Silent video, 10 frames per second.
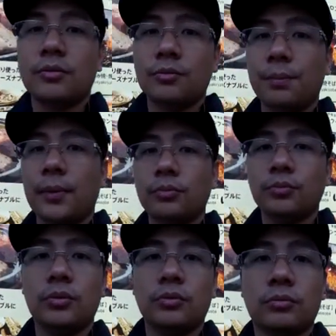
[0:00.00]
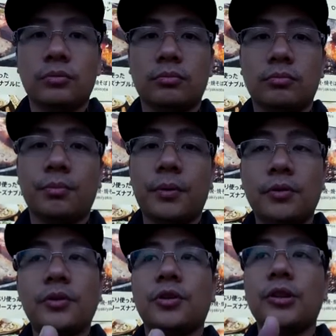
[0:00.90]
Upon
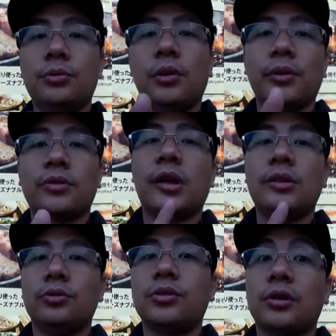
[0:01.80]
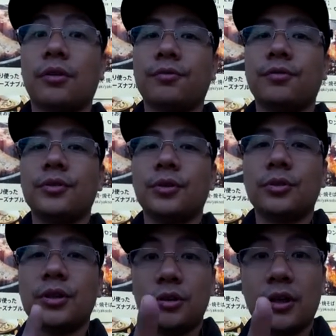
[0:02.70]
returning, we will try new stuff. So
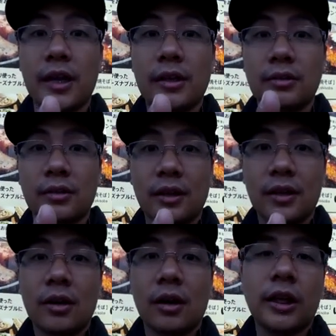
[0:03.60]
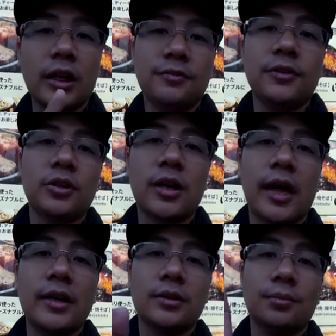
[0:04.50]
see you again on the next video,
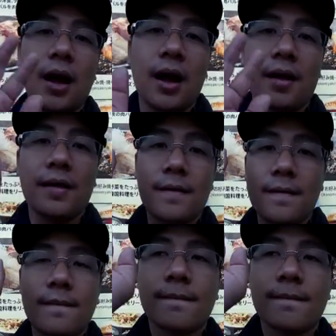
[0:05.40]
guys. Bye.